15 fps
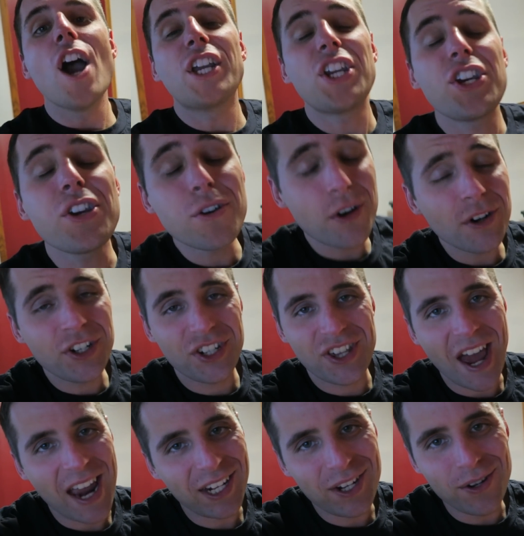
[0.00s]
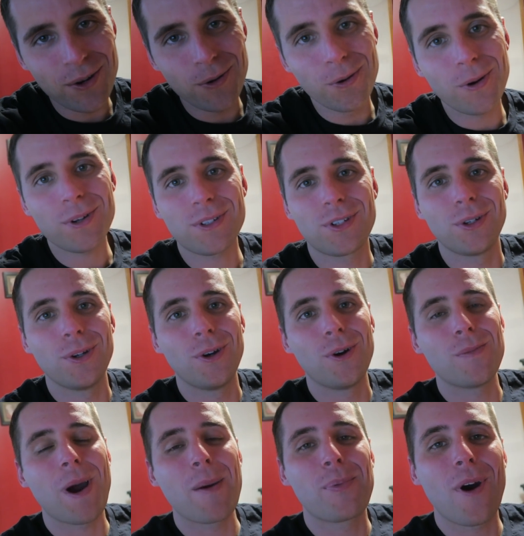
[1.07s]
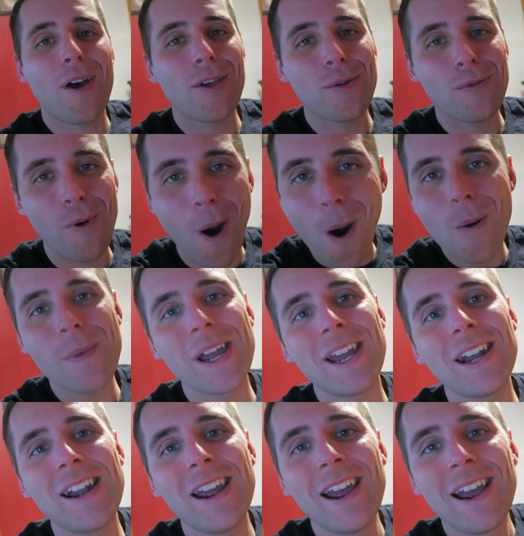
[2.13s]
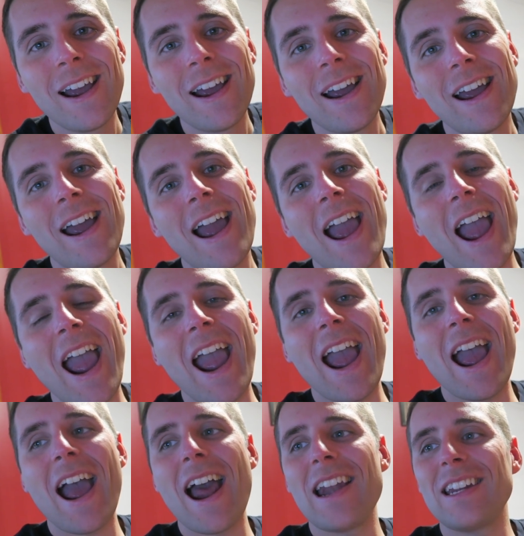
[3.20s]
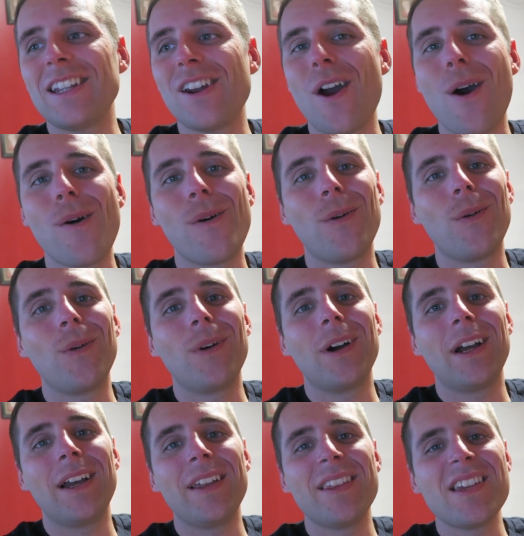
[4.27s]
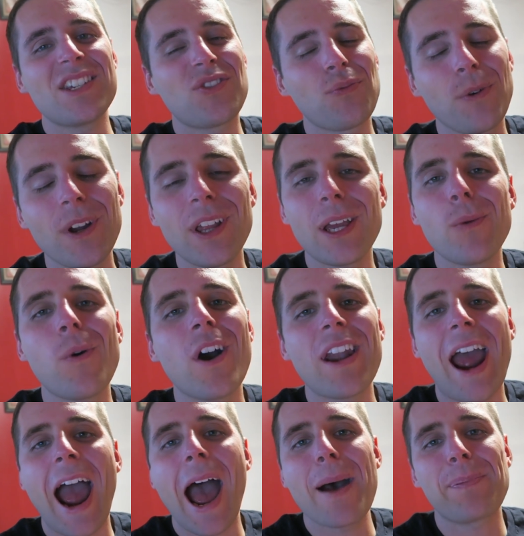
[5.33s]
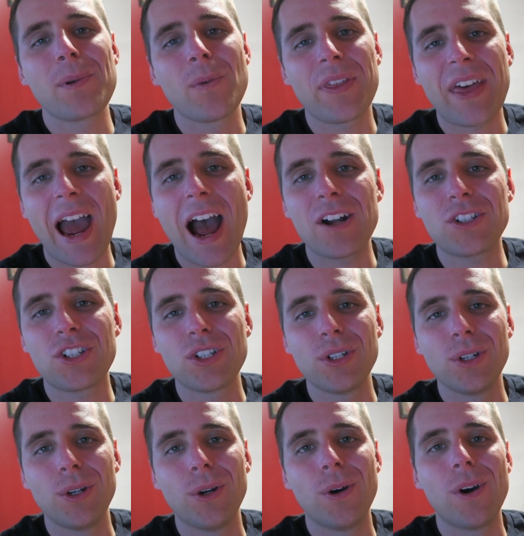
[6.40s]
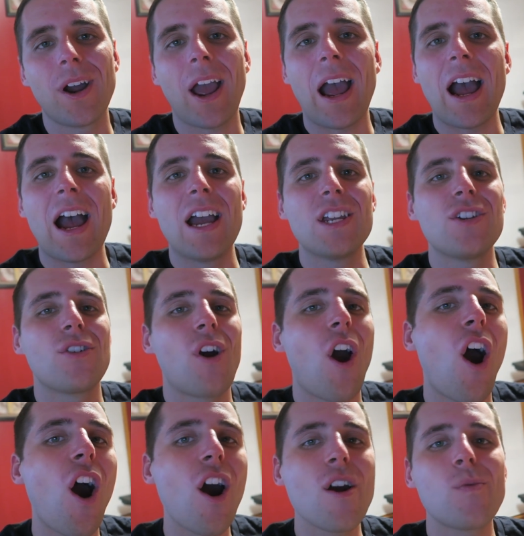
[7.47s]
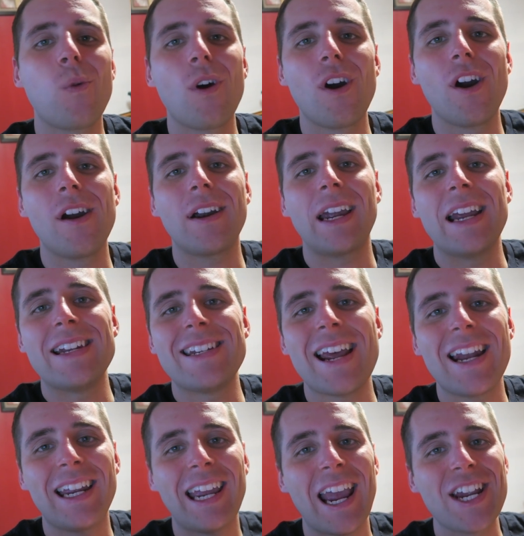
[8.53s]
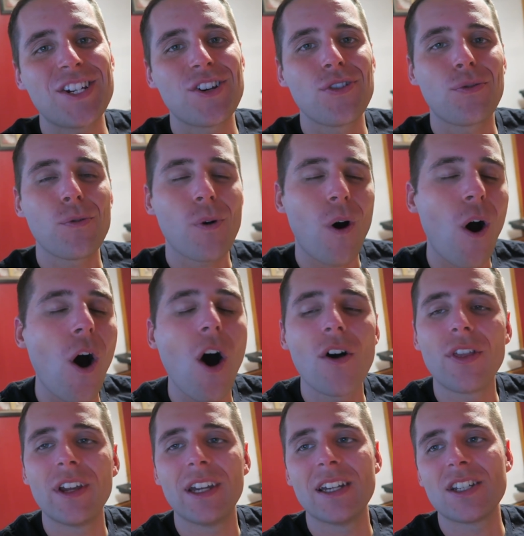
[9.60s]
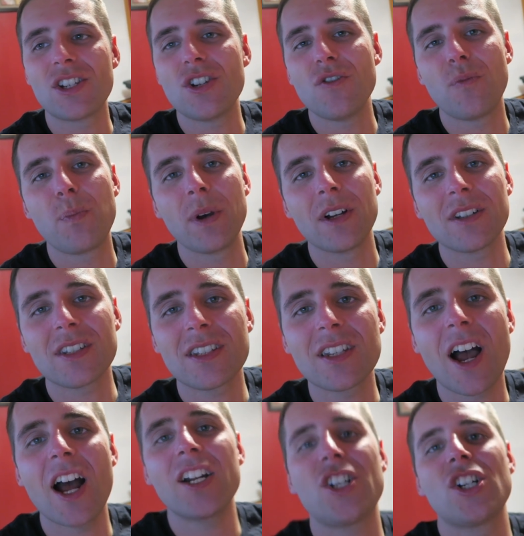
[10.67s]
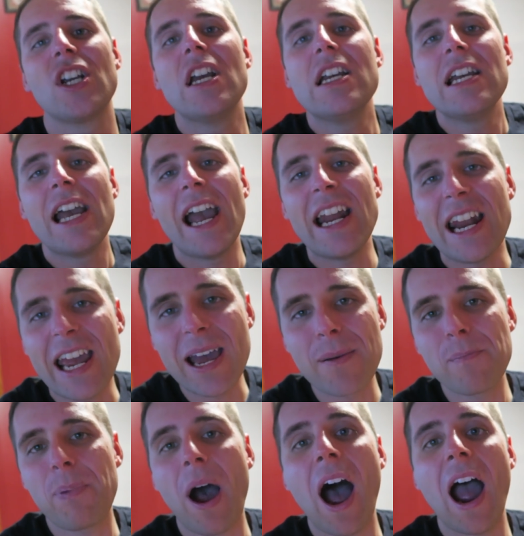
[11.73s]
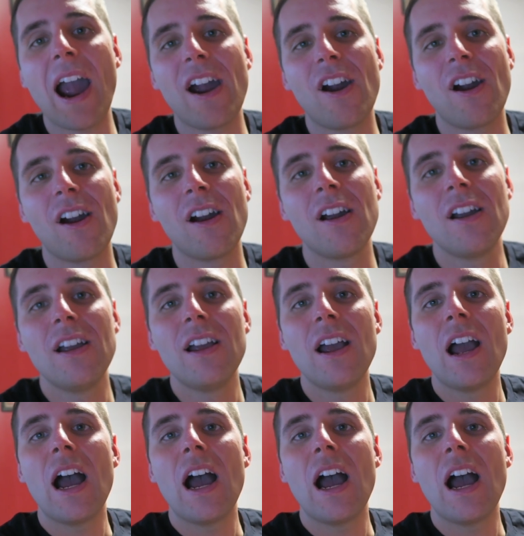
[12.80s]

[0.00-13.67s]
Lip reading: A huge thank you to my brother Roman, and you know, this really wouldn't have happened without you. Your hard work and dedication through all this. You've built such an empire.